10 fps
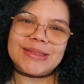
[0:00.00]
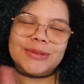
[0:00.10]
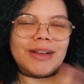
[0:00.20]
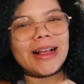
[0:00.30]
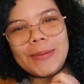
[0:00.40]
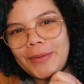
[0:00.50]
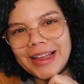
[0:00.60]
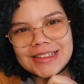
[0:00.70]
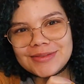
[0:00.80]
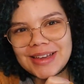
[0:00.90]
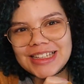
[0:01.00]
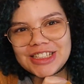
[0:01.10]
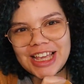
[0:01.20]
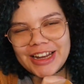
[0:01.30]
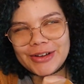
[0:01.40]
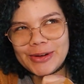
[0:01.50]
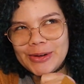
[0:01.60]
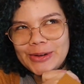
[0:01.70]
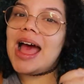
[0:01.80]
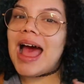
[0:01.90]
welcome back to my
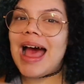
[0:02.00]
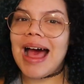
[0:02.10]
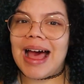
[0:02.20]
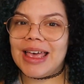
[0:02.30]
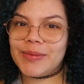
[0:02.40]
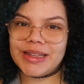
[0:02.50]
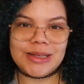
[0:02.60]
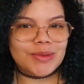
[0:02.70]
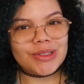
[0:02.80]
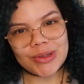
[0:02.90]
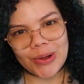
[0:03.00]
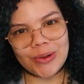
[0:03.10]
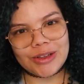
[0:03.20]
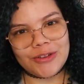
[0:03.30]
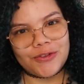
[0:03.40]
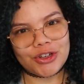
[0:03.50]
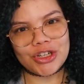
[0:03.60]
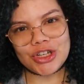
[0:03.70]
channel. Hi, my name is Sol. If you're